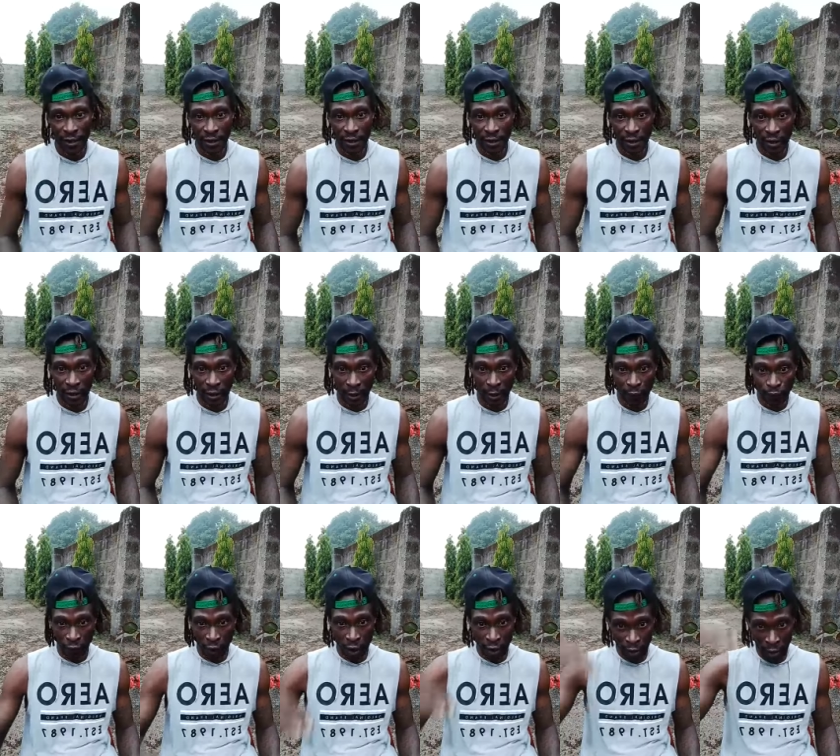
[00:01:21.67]
They look
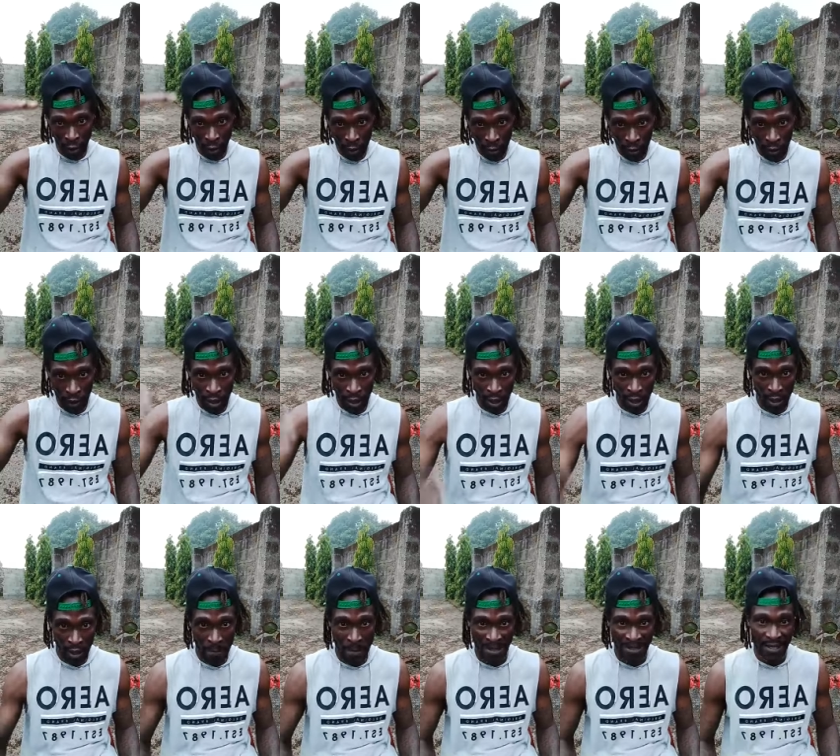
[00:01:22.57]
for, you know, a
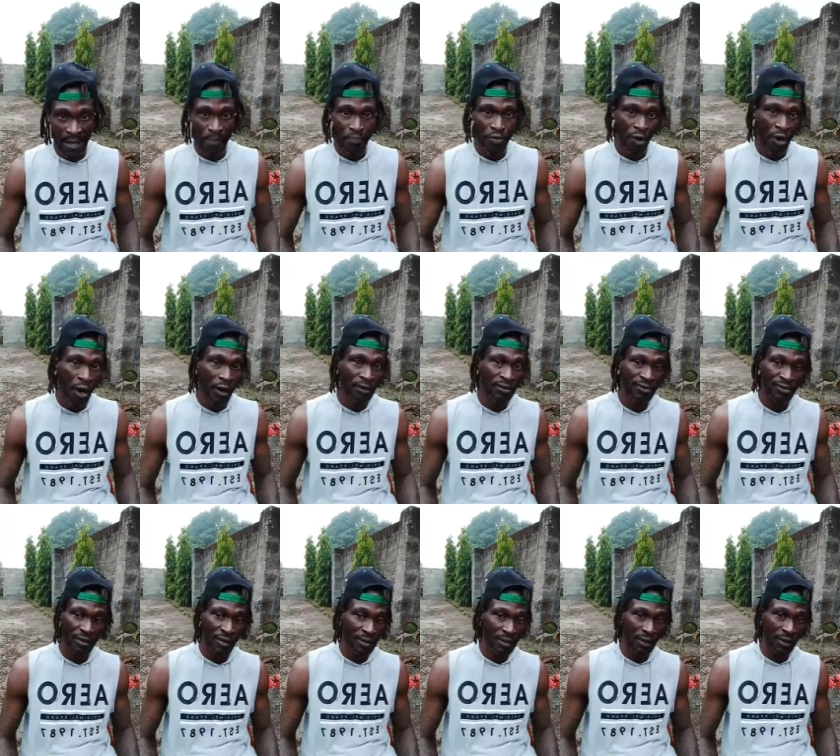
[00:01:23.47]
better product.
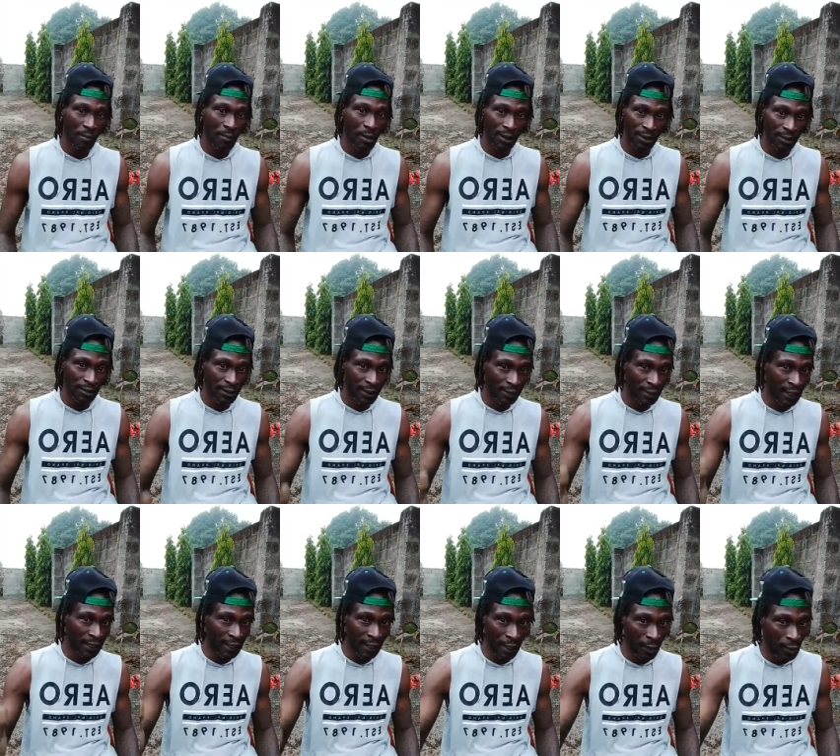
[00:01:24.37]
But they
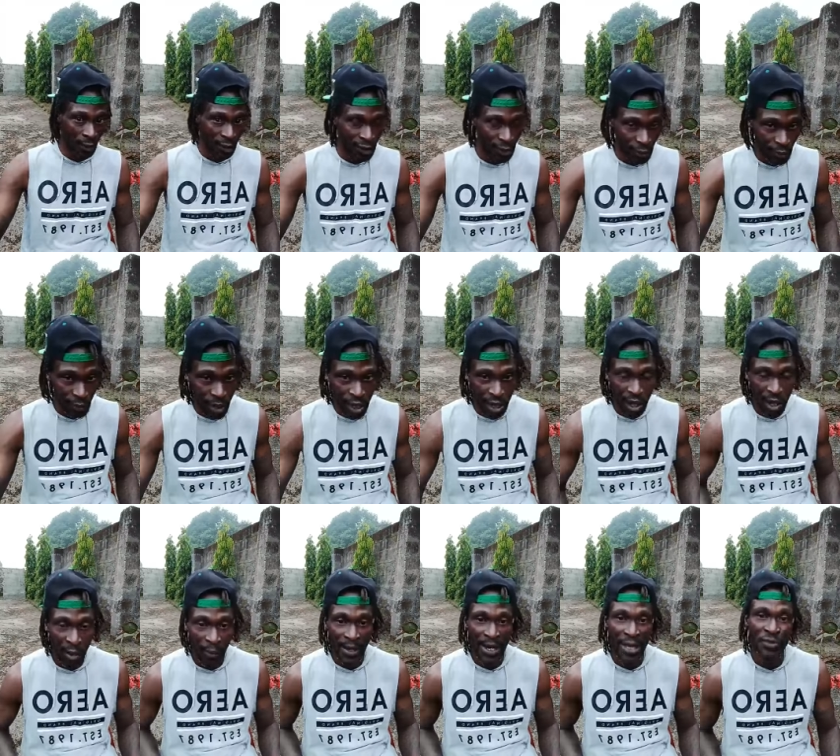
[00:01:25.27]
need to look you.
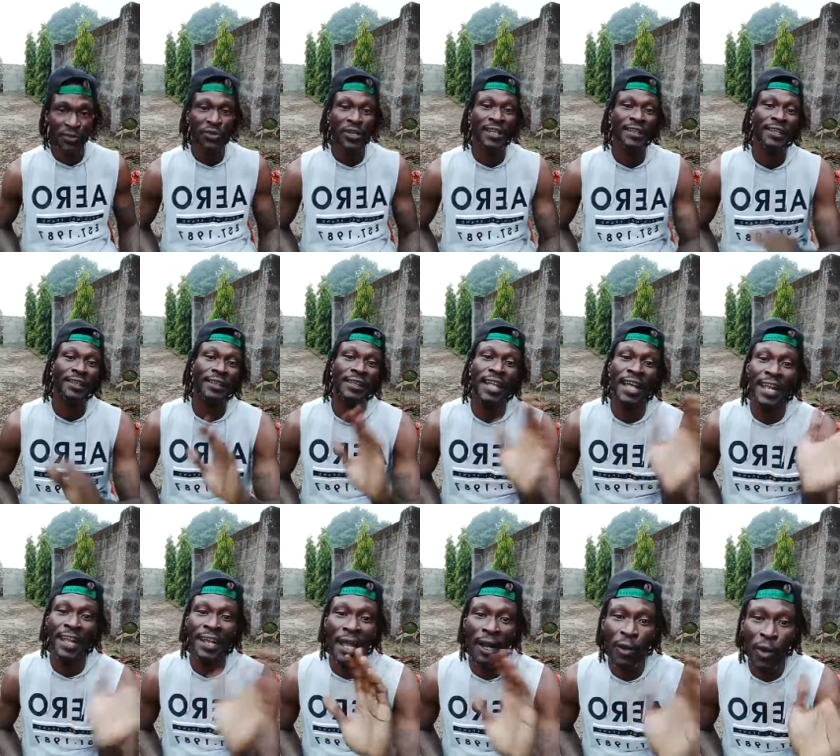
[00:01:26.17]
When I saw they need
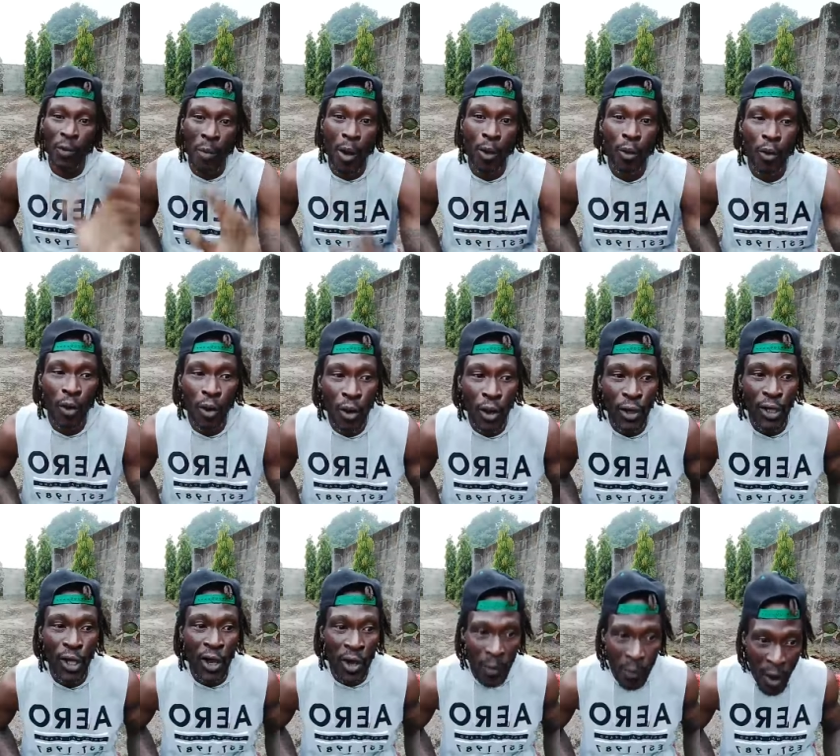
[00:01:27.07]
to look for cool
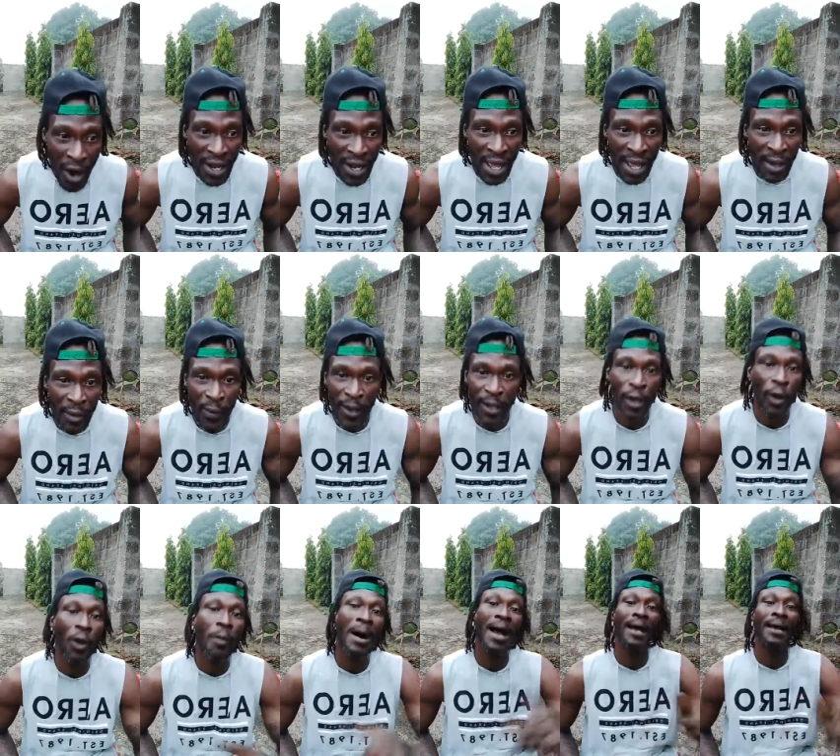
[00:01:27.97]
young boy there with the
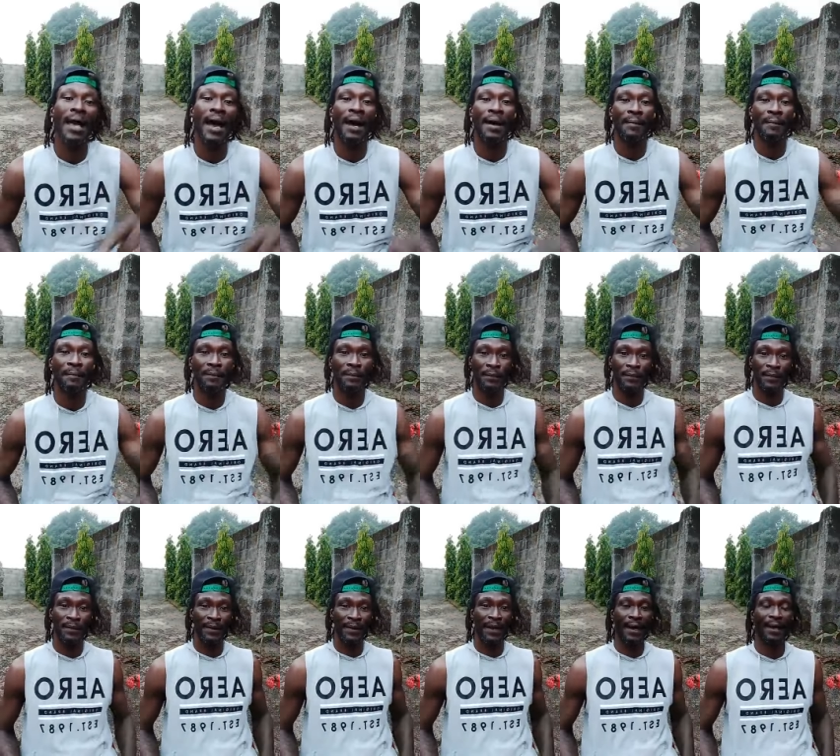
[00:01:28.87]
Uber under.
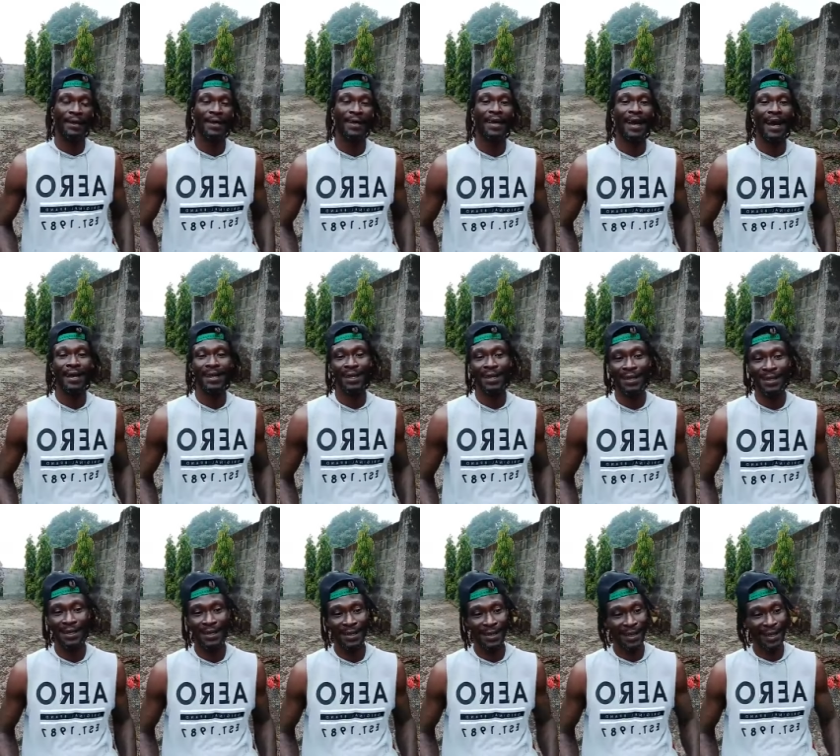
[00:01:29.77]
At the Cali.
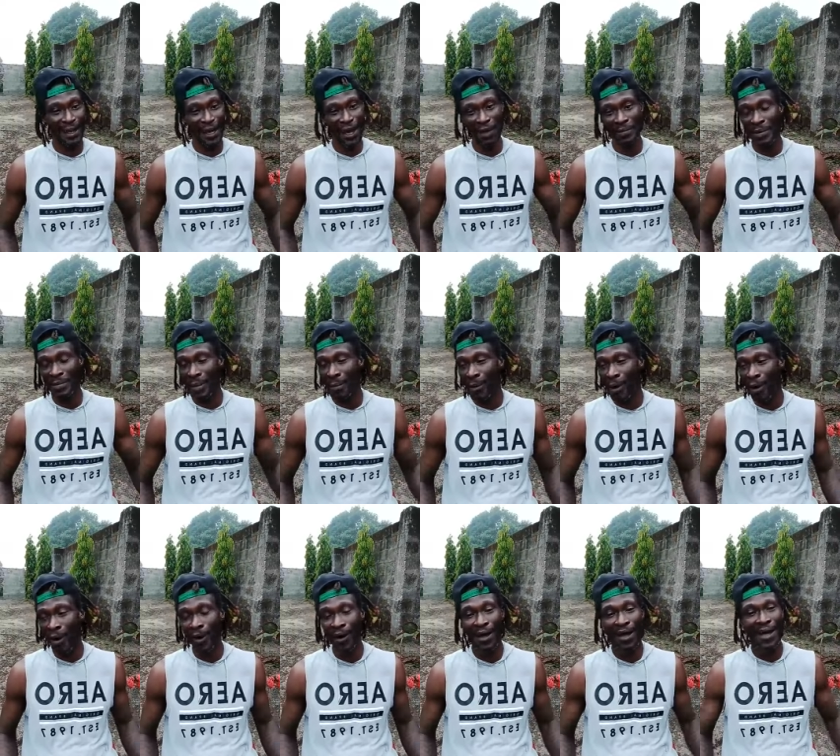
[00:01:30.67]
Hey, me
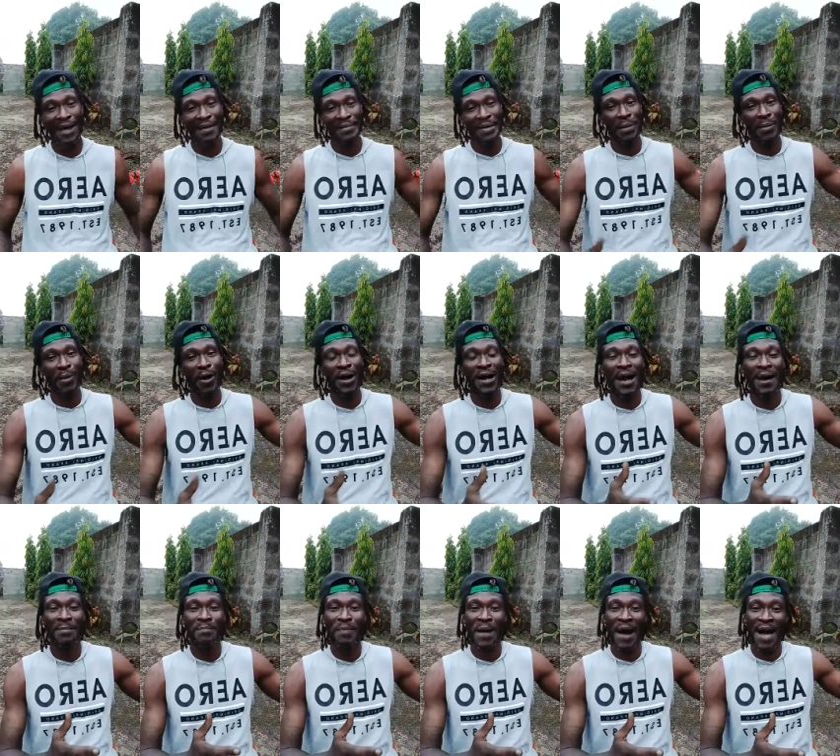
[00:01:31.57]
bobo. The bobo
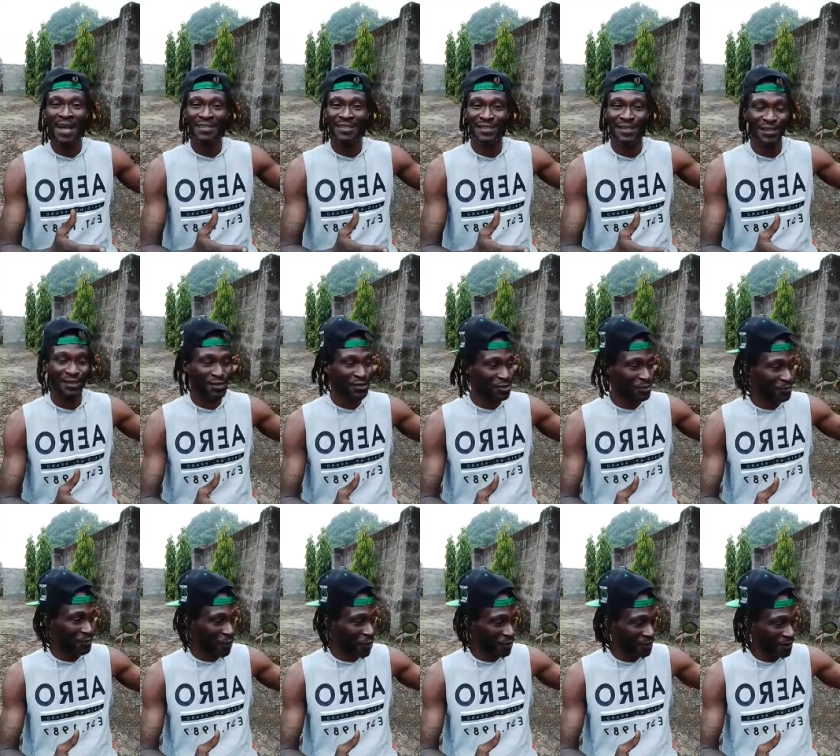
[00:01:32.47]
can pass this
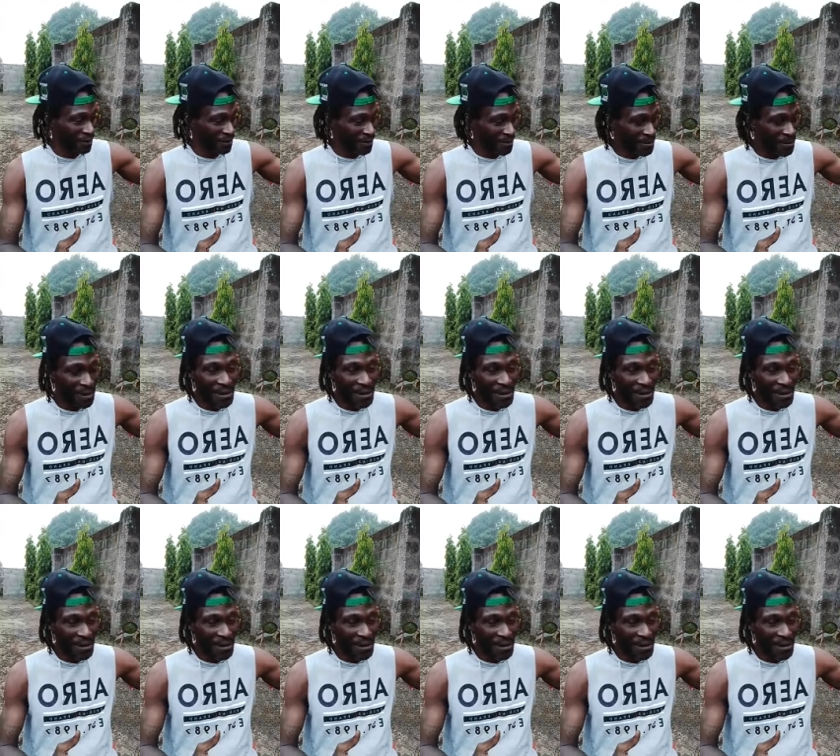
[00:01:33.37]
morning.